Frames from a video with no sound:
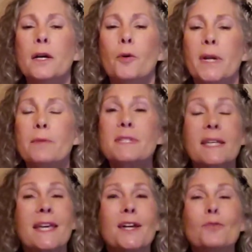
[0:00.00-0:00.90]
When he was a
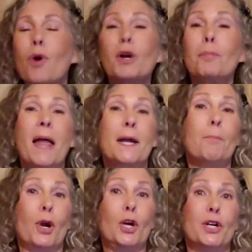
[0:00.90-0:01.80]
kid, woke up like a
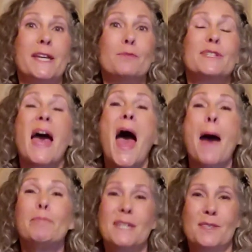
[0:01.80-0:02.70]
bird. He was
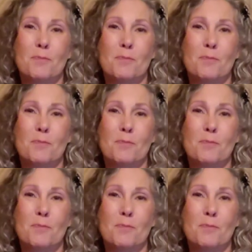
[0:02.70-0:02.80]
happy in the